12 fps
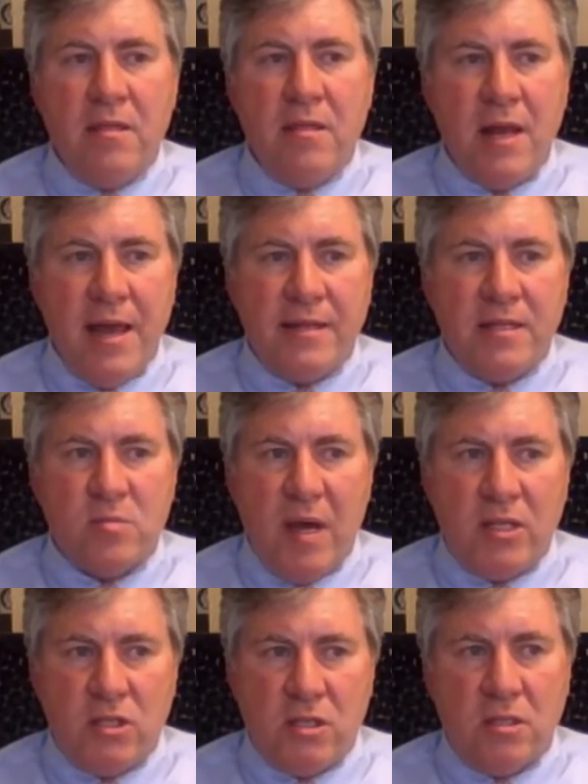In the
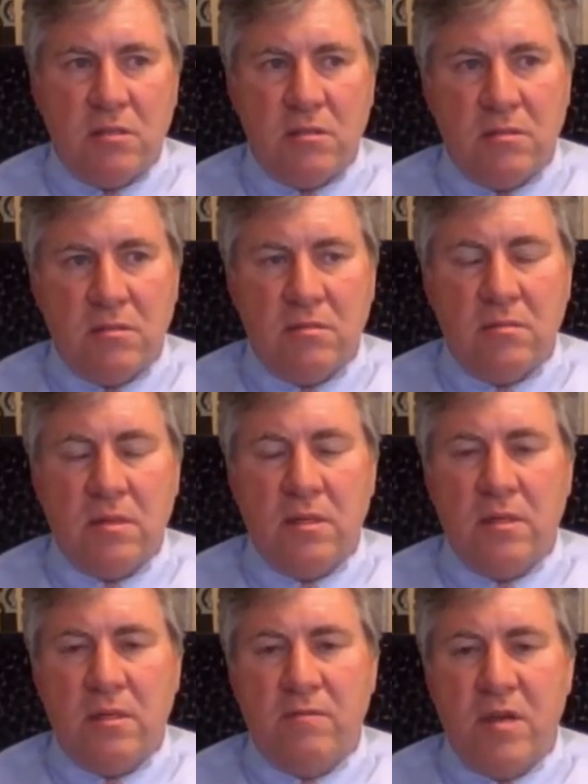latest budget,
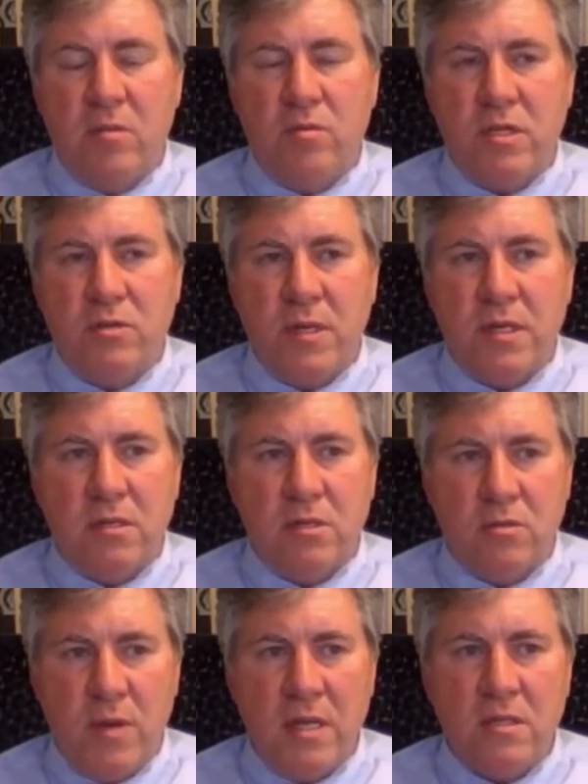in February
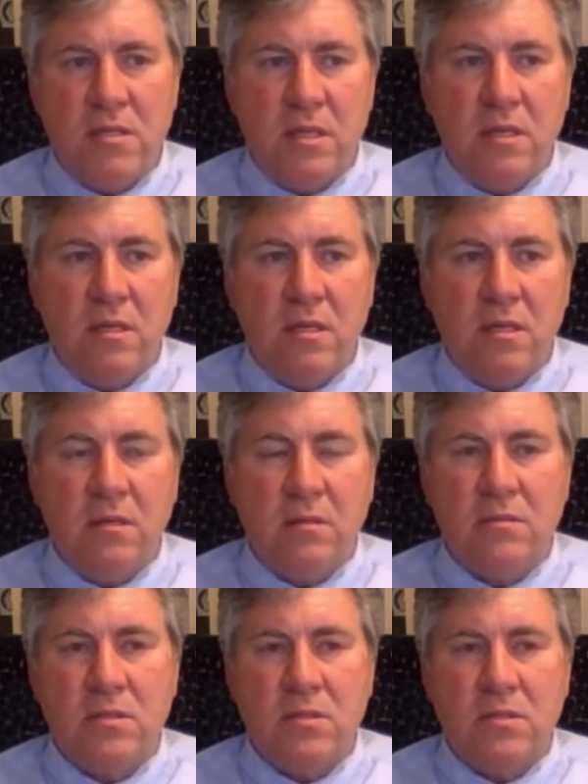2020,
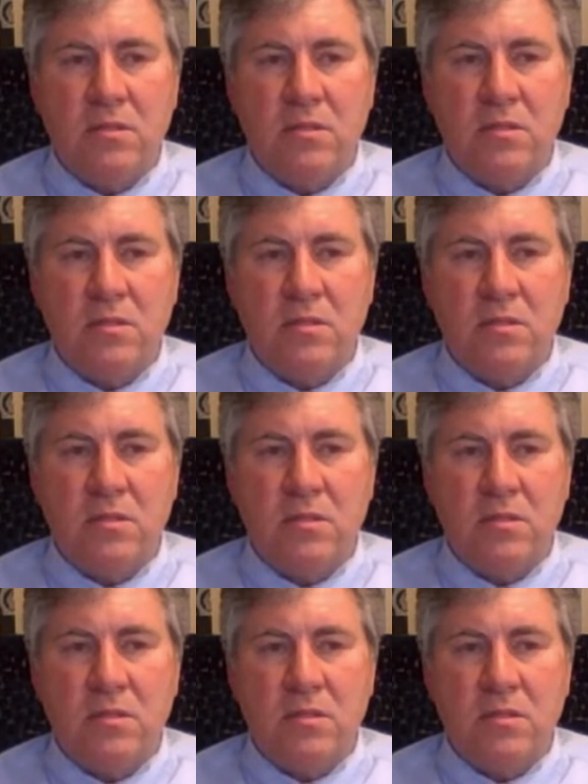certain
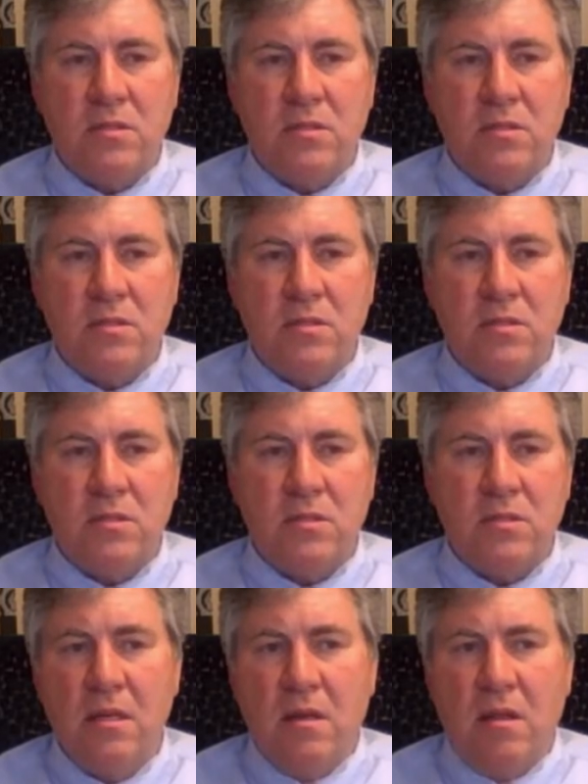announcements were made
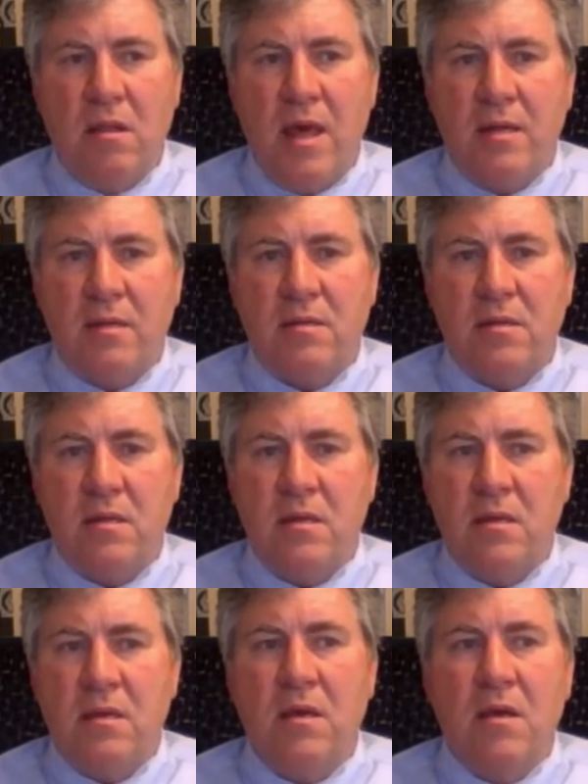that
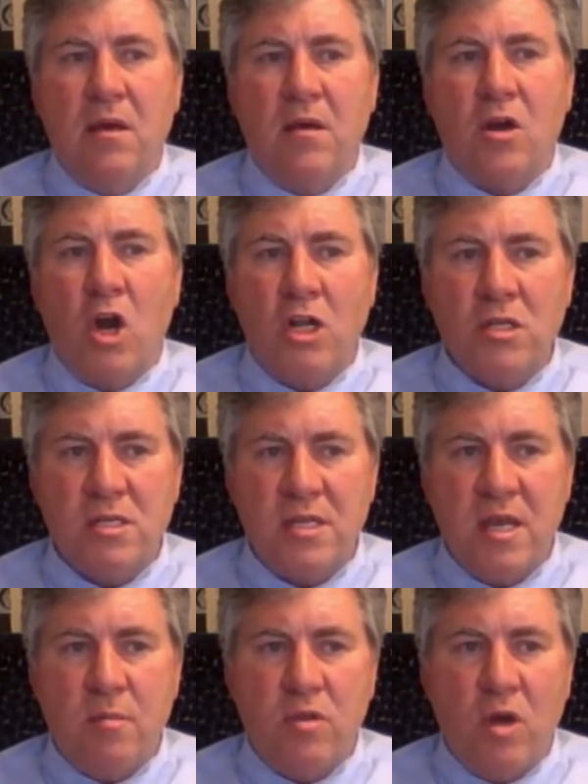the
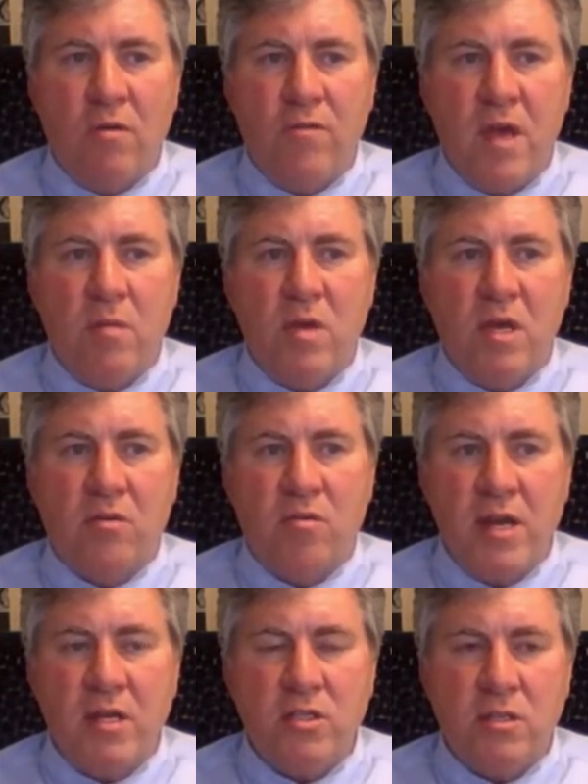concept of
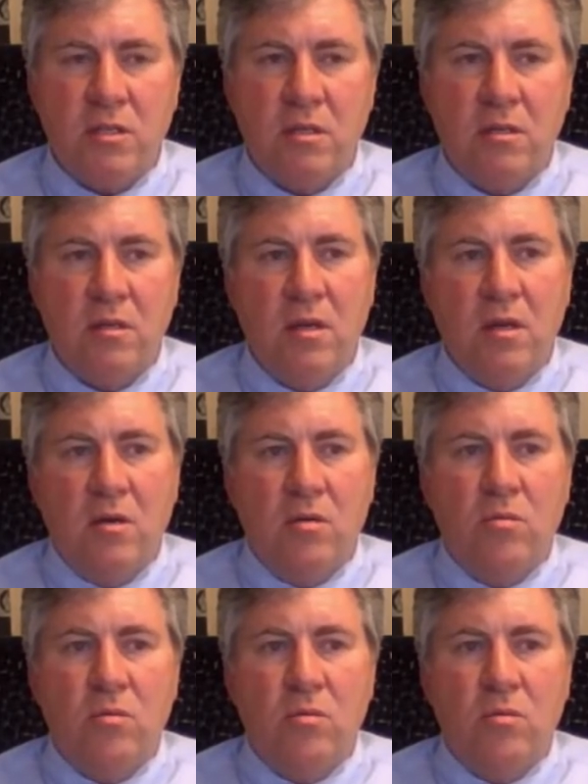immigration